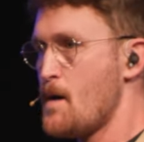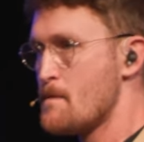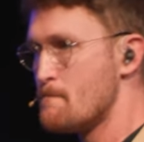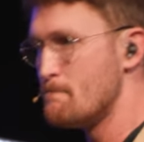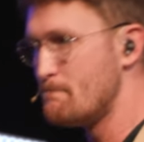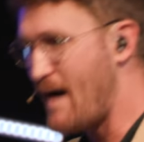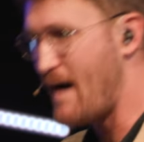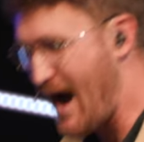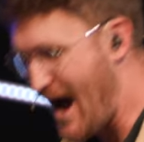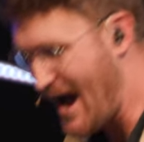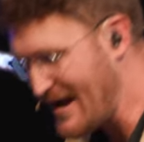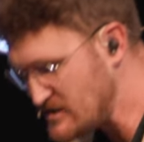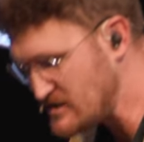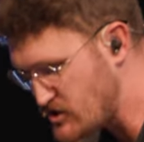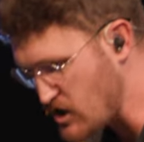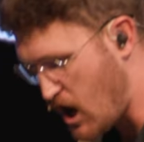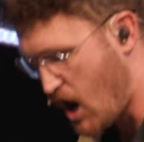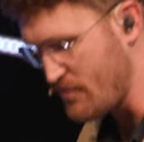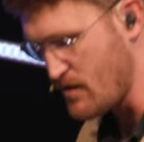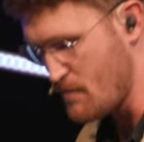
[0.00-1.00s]
by
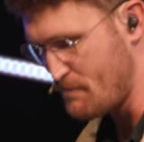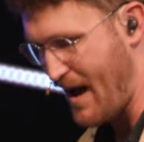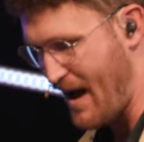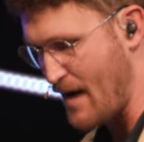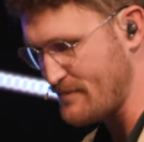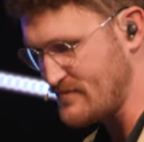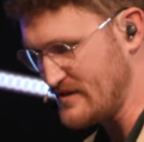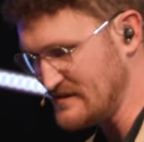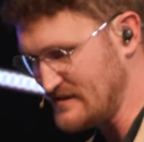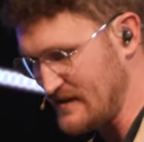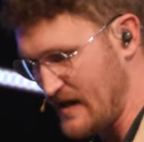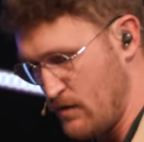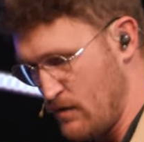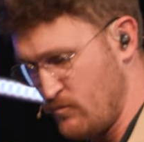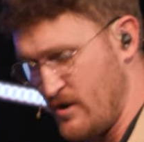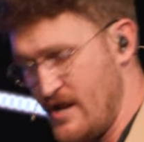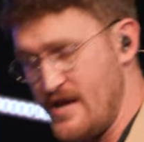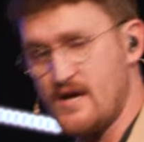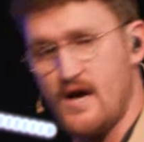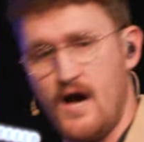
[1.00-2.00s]
John the Baptist, and
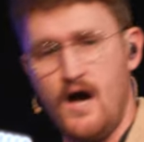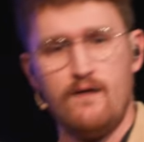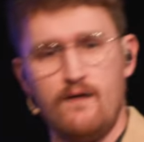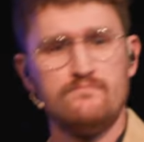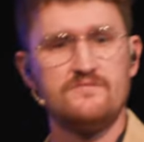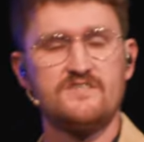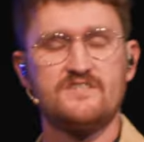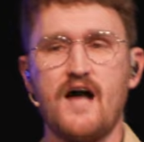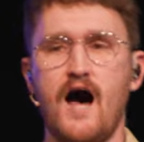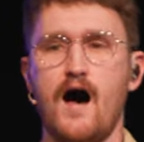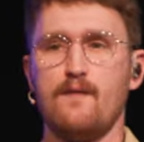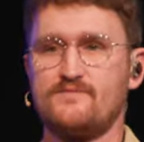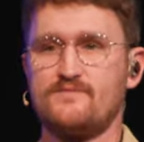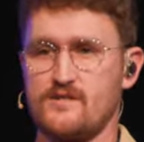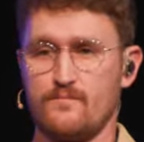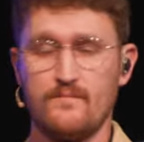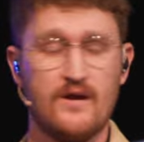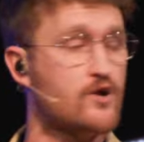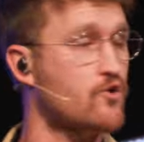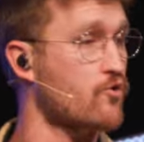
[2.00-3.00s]
when he comes up,
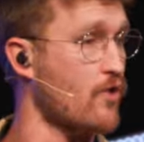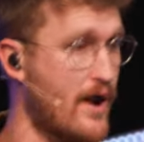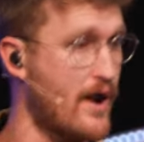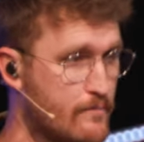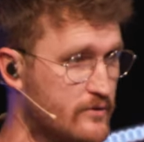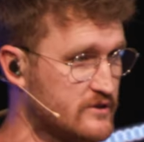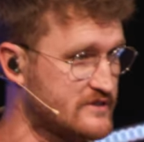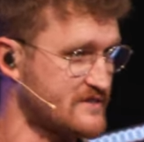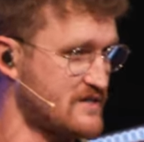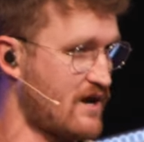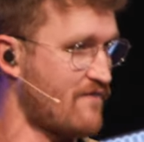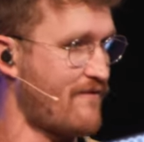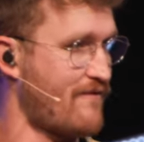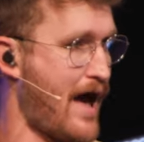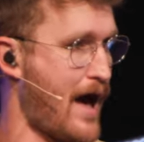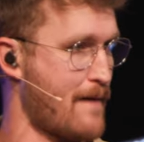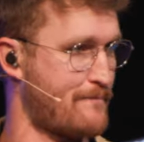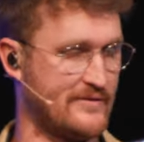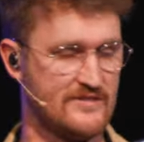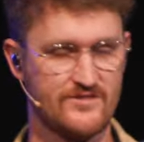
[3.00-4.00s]
some incredible stuff
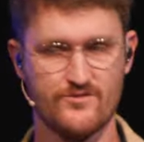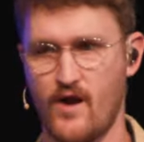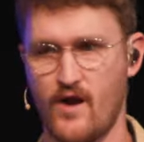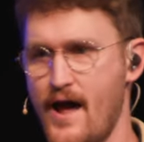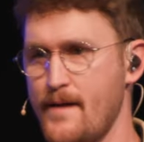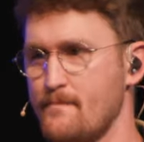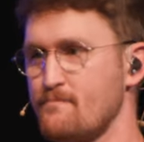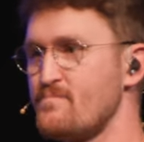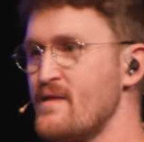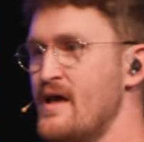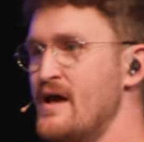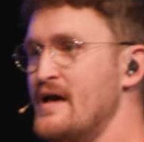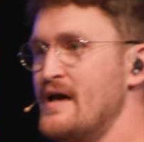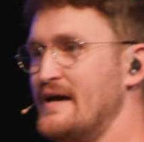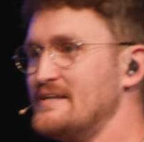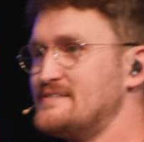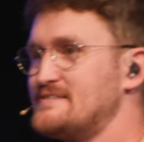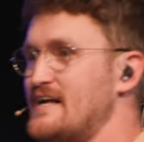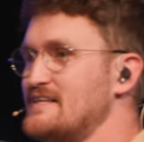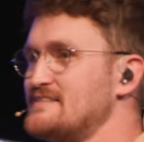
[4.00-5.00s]
happens, right?
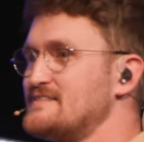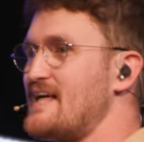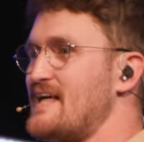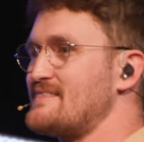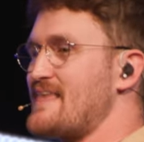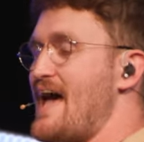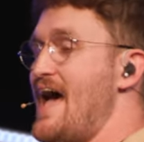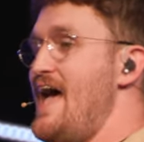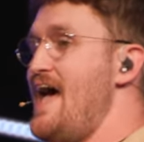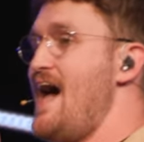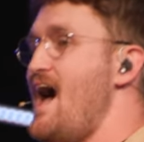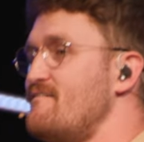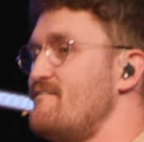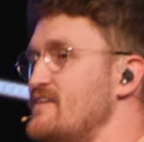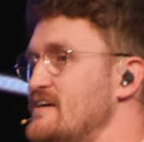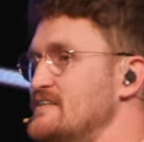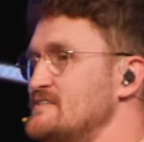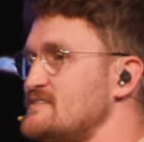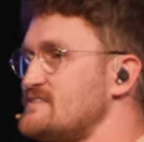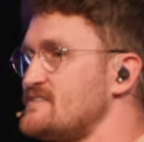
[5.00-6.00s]
It says that the
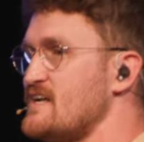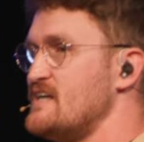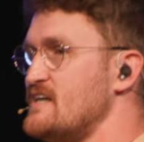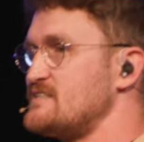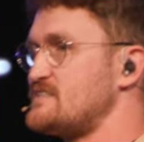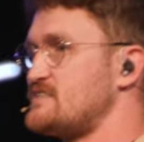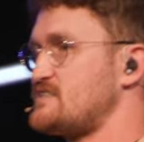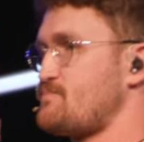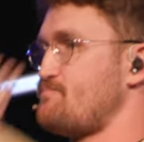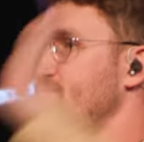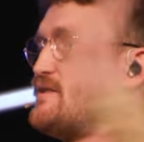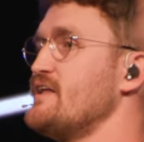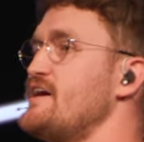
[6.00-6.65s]
heavens split